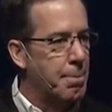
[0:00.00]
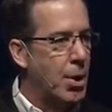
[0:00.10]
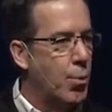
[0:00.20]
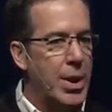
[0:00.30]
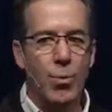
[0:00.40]

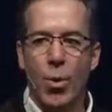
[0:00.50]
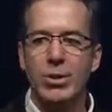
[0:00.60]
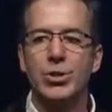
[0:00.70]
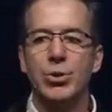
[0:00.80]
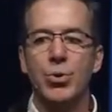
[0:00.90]
but we
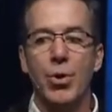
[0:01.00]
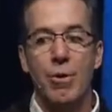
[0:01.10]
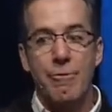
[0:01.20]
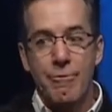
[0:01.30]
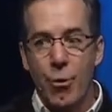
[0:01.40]
want to
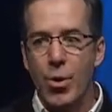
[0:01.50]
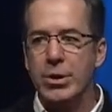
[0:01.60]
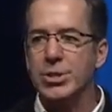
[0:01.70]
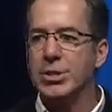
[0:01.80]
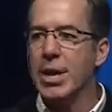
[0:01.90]

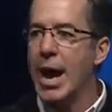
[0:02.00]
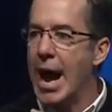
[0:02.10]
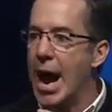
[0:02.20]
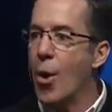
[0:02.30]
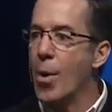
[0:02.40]
force
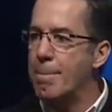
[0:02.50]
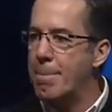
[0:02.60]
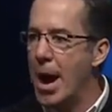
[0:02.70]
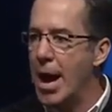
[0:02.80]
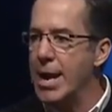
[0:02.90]
our
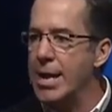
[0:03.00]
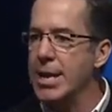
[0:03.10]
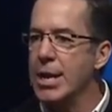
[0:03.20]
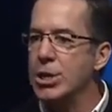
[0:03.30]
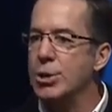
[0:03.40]

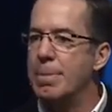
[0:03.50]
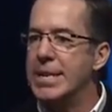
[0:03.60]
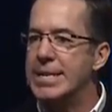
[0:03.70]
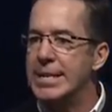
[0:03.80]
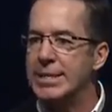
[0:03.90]
body to be
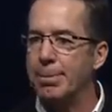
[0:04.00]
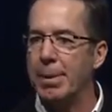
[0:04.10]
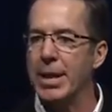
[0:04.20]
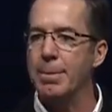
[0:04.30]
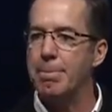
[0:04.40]

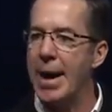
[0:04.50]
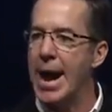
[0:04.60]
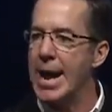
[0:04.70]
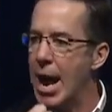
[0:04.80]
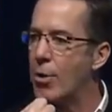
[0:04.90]
disciplined
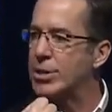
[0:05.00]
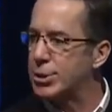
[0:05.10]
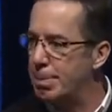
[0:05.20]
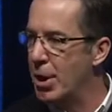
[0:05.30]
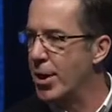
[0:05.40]
by our
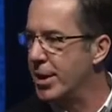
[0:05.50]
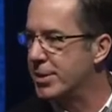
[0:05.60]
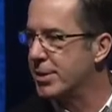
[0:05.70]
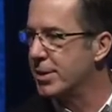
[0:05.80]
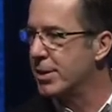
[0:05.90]

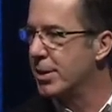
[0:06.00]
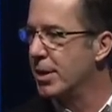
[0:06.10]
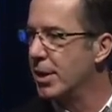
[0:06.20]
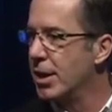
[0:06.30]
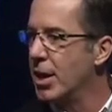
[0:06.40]
spirit.
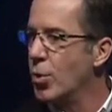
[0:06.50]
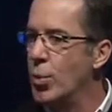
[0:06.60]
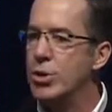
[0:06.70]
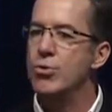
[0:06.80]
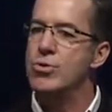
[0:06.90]

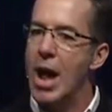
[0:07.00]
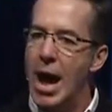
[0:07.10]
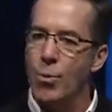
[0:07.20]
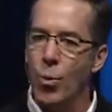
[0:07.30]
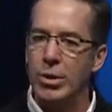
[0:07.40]
We do
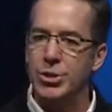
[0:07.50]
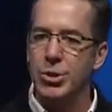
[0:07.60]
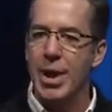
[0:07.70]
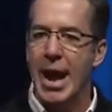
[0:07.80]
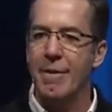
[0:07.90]
not want
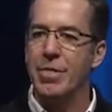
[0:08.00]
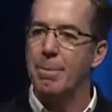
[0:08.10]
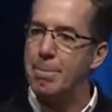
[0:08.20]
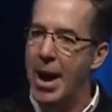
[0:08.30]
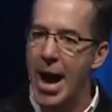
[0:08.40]
to have the
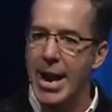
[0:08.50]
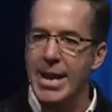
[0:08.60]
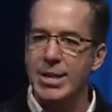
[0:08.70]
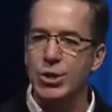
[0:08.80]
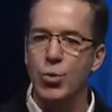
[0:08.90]

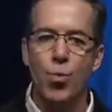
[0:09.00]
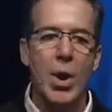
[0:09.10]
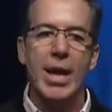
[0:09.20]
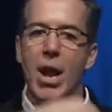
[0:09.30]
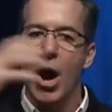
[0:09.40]
body to
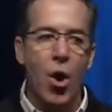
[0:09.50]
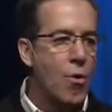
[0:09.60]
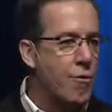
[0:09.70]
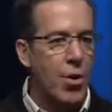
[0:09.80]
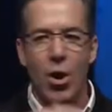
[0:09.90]
win
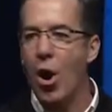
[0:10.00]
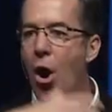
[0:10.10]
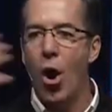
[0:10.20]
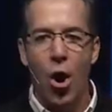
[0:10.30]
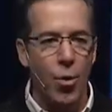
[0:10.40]
over
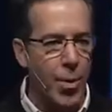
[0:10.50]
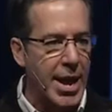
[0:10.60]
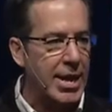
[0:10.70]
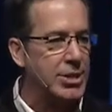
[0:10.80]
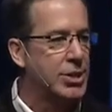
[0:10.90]

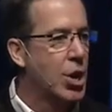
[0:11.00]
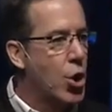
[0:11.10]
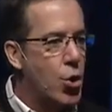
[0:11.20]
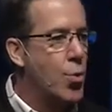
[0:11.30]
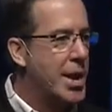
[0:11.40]
always
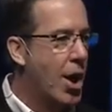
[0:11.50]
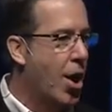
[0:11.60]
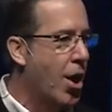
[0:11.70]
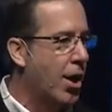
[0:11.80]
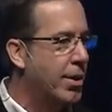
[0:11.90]
who we
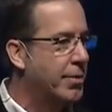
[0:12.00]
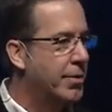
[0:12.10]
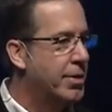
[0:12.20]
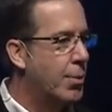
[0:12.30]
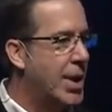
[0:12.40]
are,
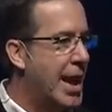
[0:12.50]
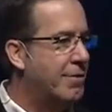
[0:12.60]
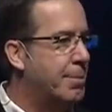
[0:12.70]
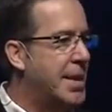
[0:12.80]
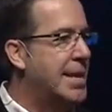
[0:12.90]
that we have
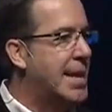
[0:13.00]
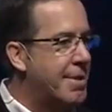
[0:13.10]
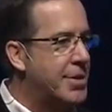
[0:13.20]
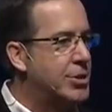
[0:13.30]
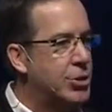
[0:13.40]
to be
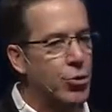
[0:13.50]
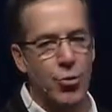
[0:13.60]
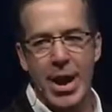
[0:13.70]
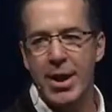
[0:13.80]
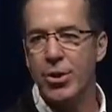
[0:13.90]
given to
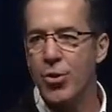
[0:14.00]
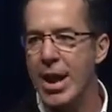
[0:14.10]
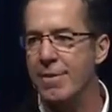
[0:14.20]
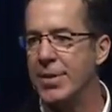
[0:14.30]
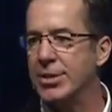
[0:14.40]
create
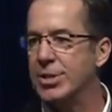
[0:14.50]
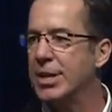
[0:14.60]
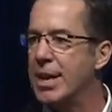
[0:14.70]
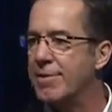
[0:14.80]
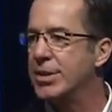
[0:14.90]
cravings
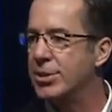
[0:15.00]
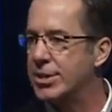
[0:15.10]
and given to